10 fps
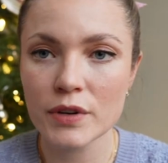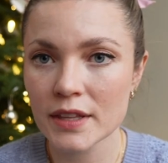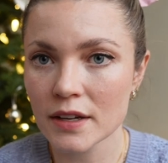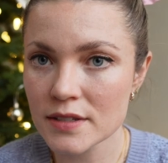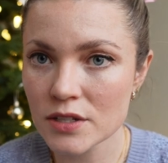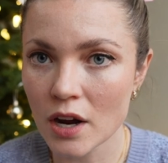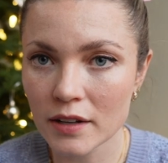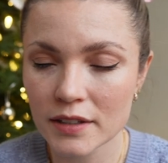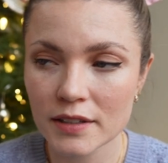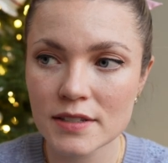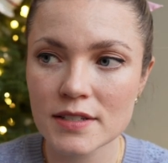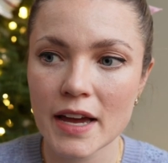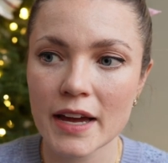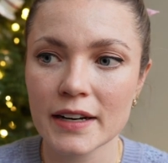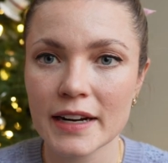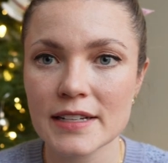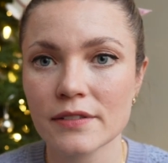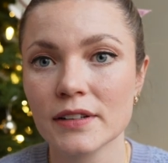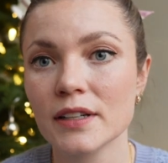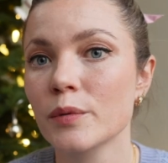$3,000, and I
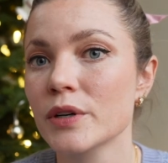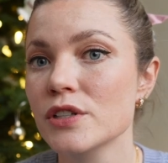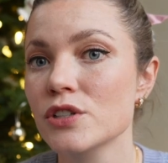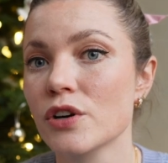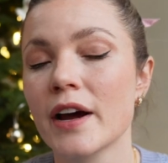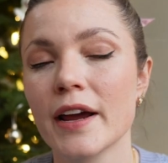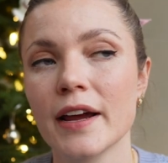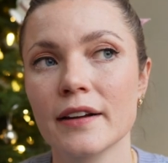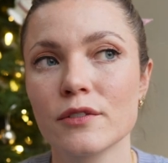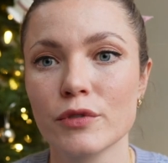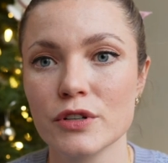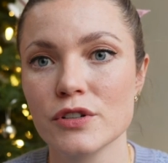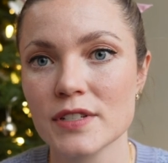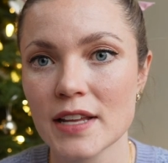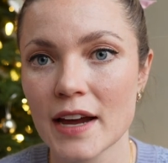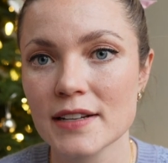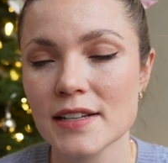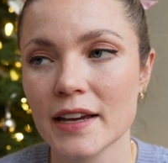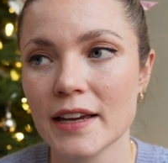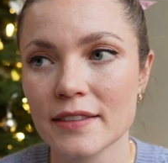definitely want to try and reduce that
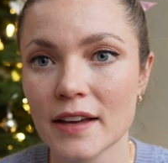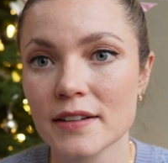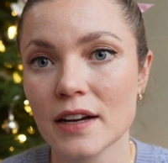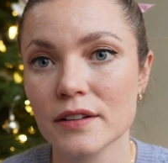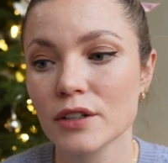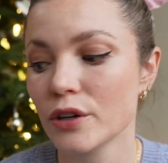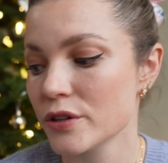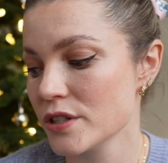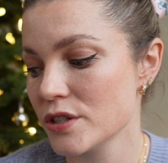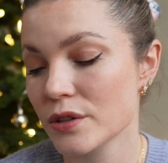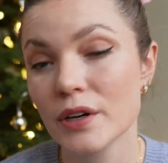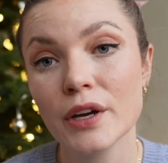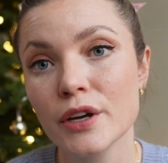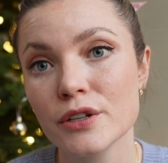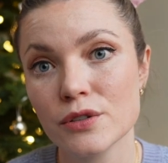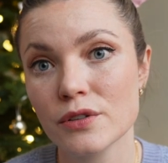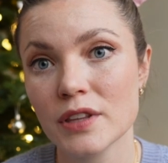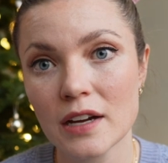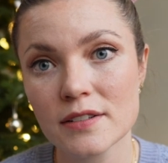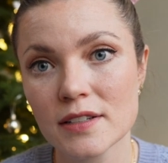and get that down closer to
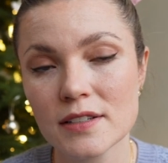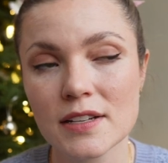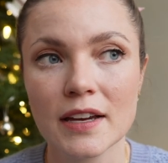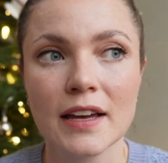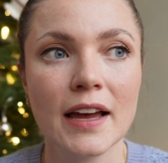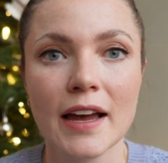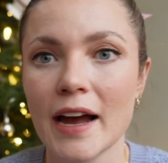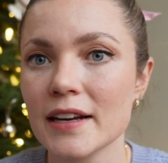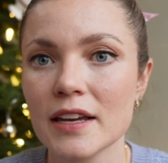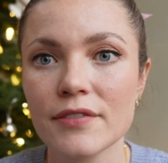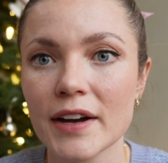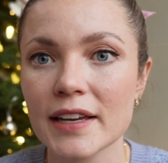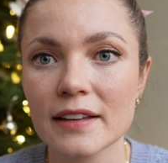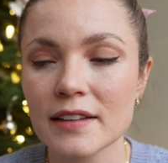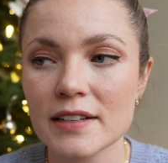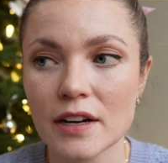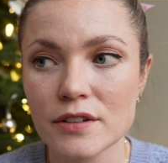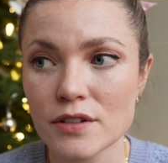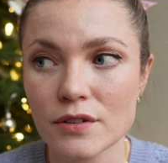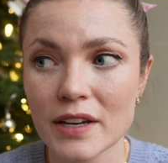$2,000. And if I get that down
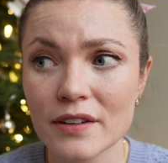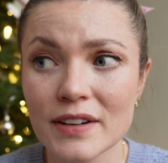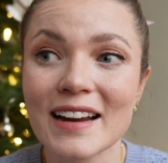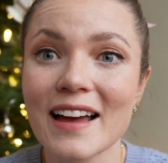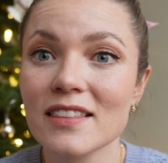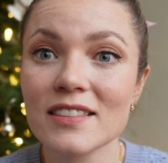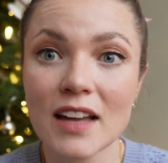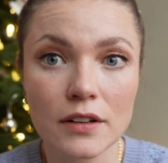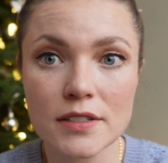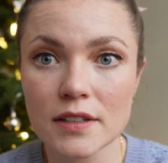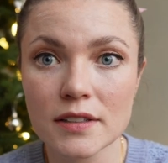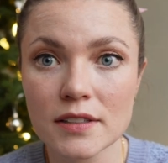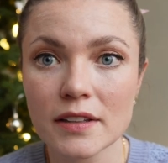to even 1,000,